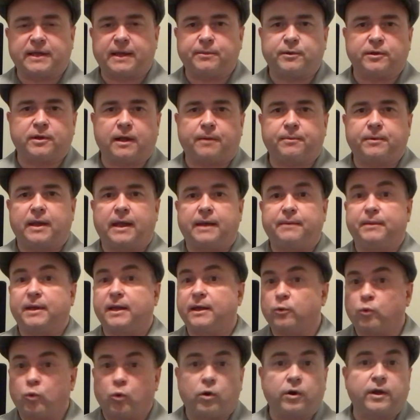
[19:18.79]
tabletop
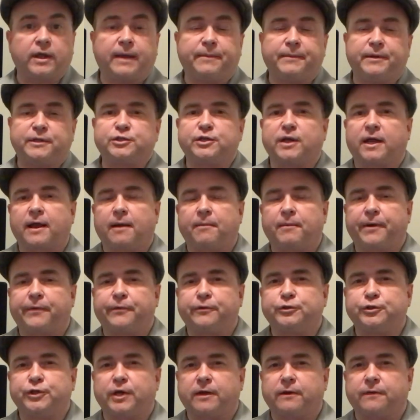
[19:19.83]
gaming, and war gaming, check out my
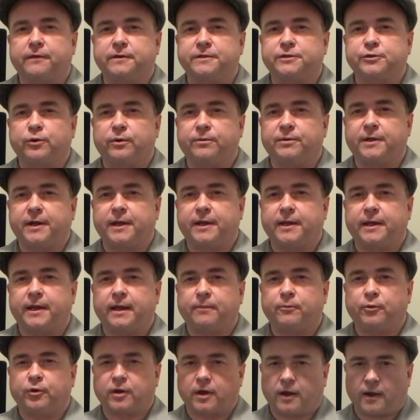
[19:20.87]
other channel,
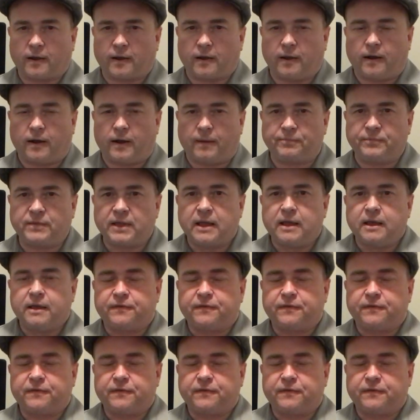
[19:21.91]
thediscriminatinggamer.com.